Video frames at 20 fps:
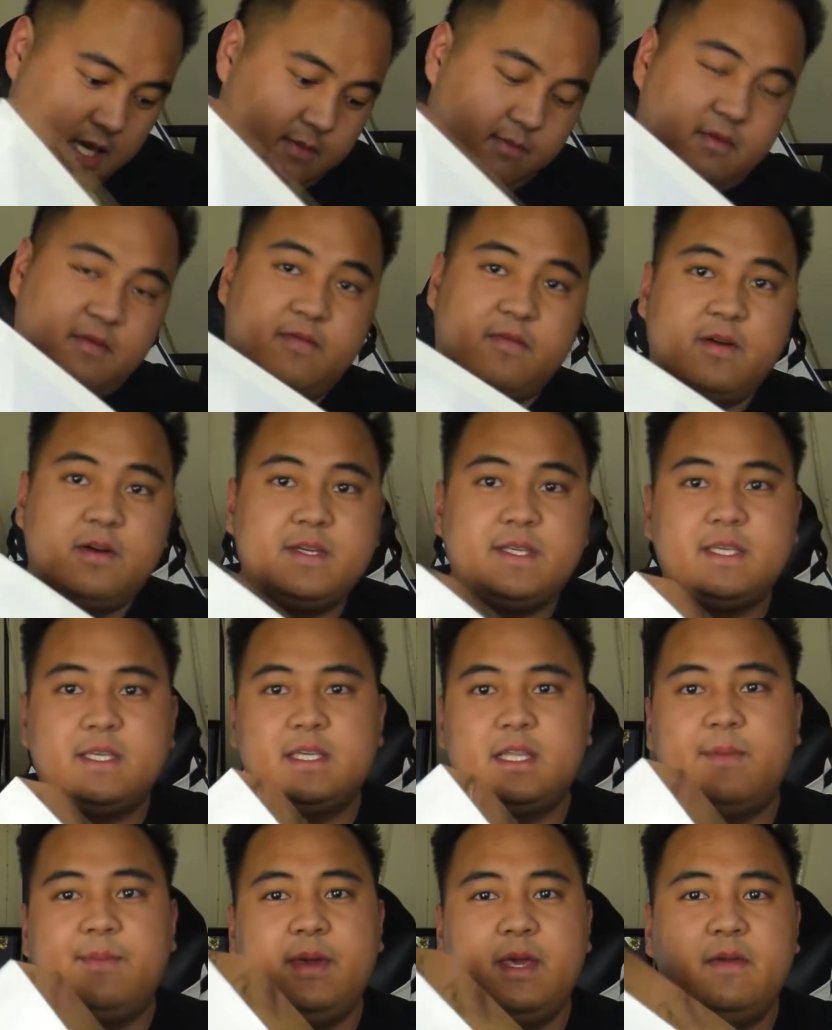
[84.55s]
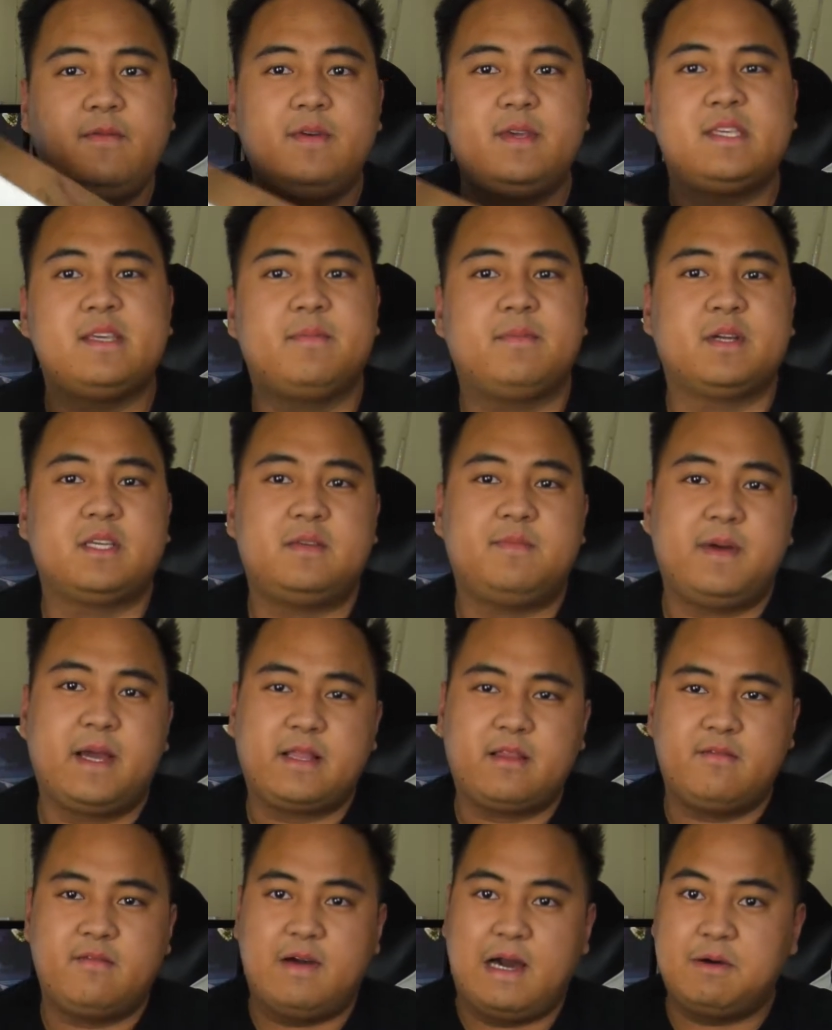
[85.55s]
But first, let me give you some
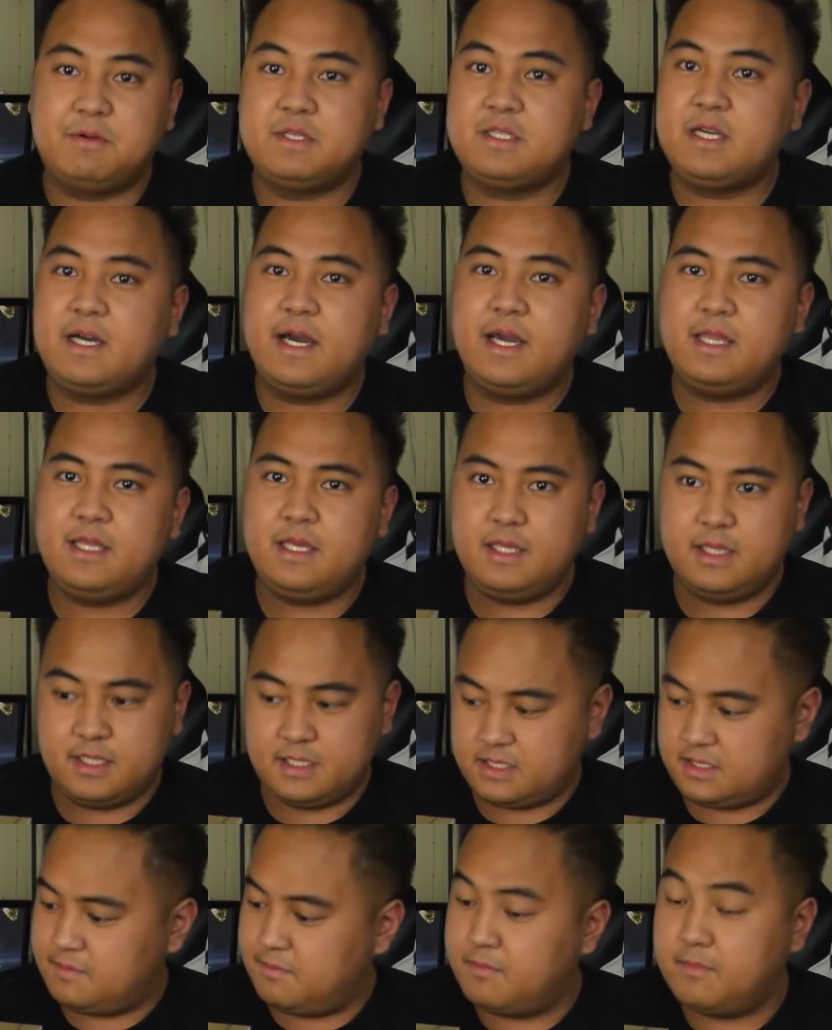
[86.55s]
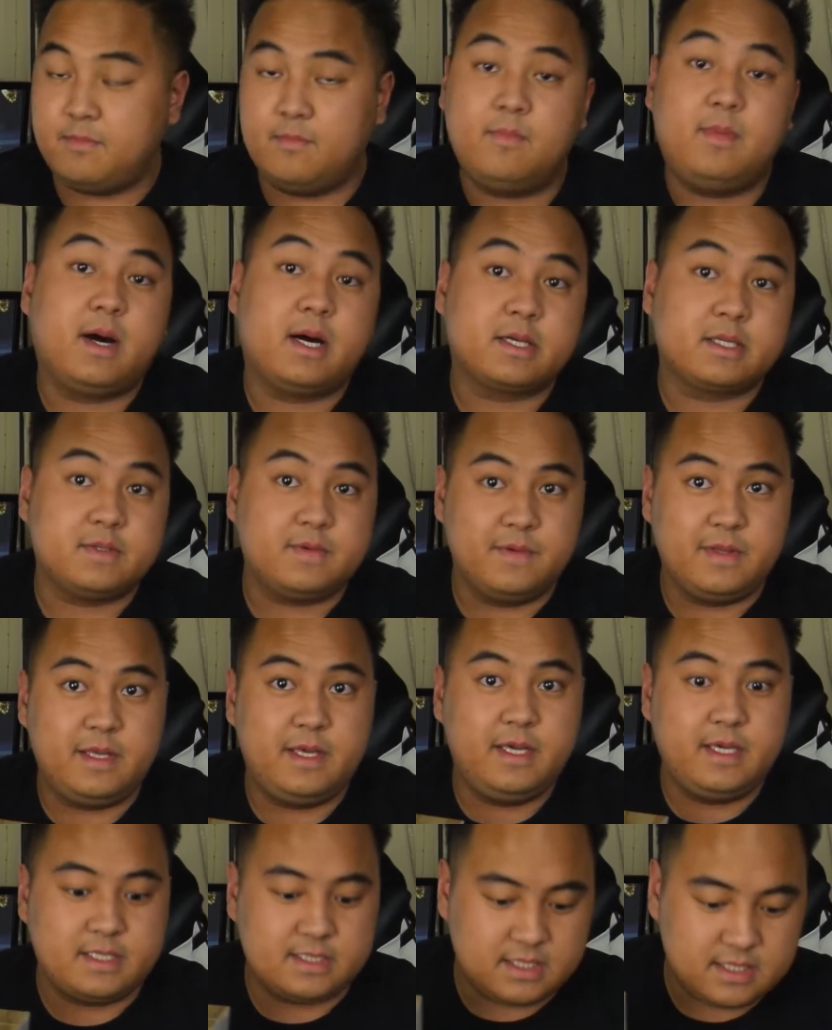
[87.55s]
perspective of how tiny this box
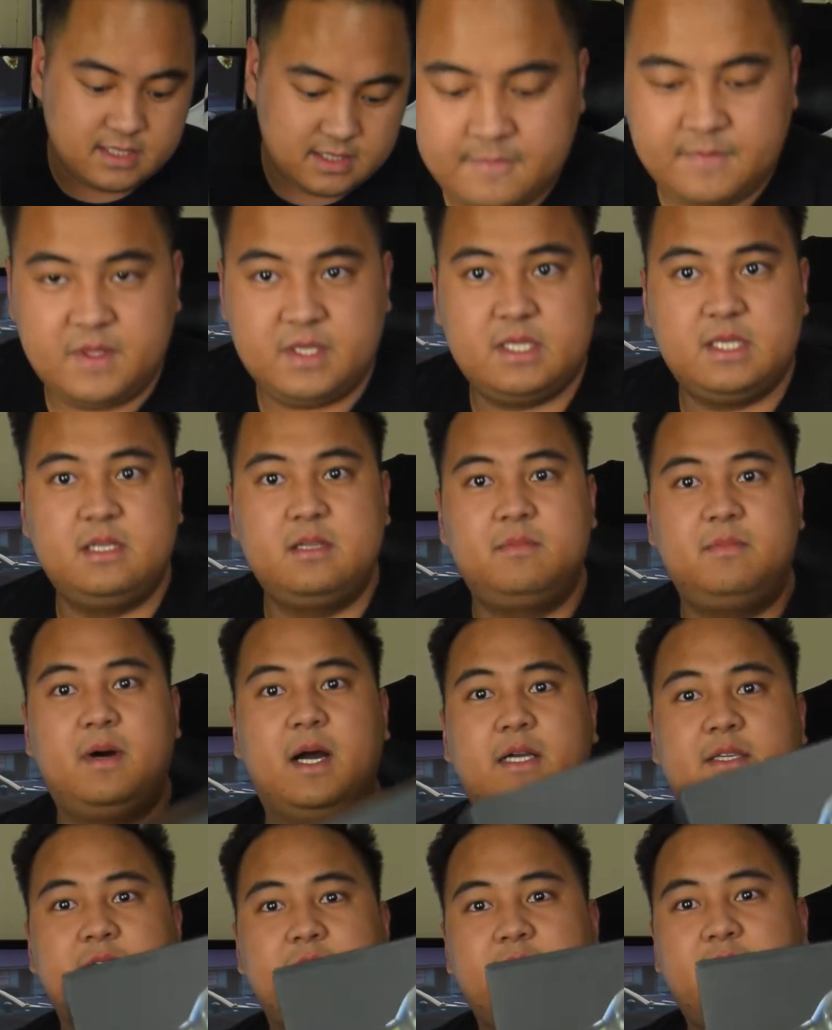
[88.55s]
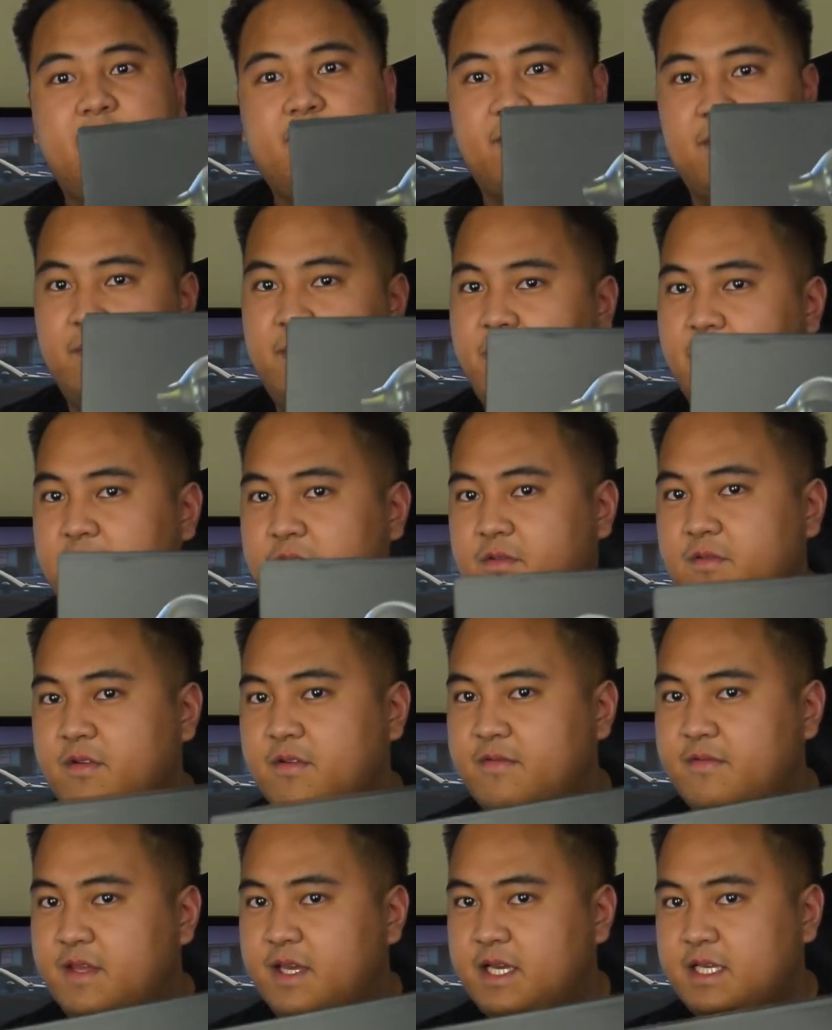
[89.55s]
really is. This is the box you get for buying the
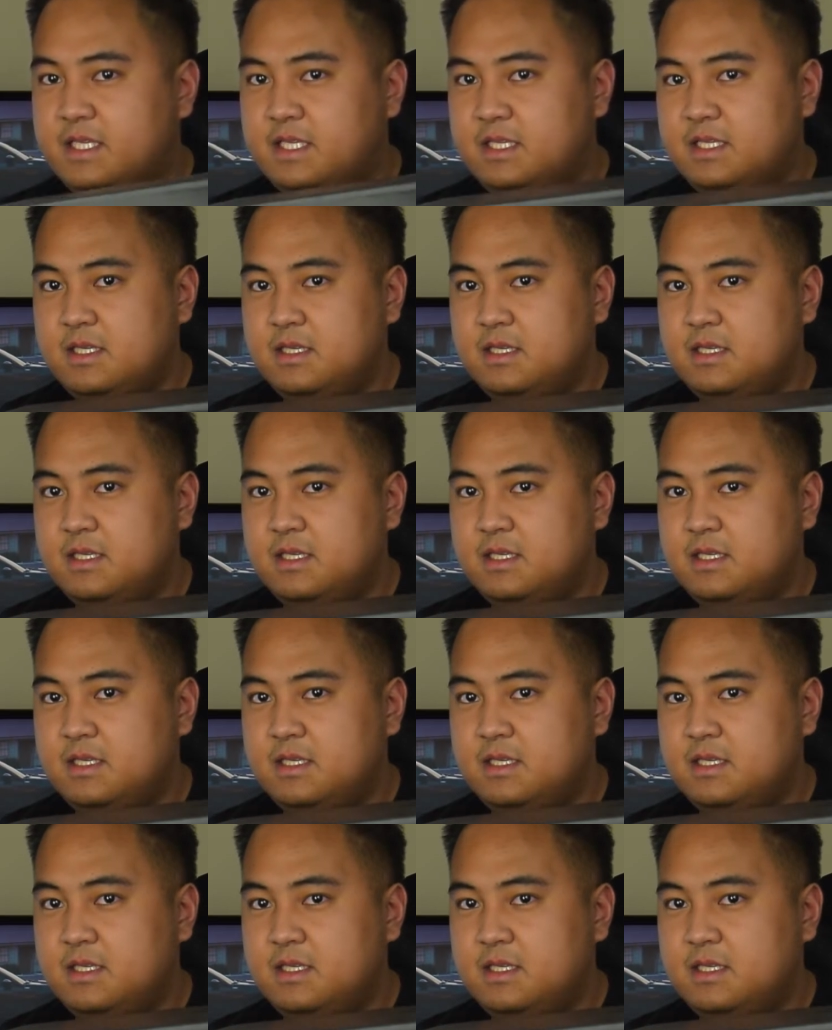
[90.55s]
Rift S.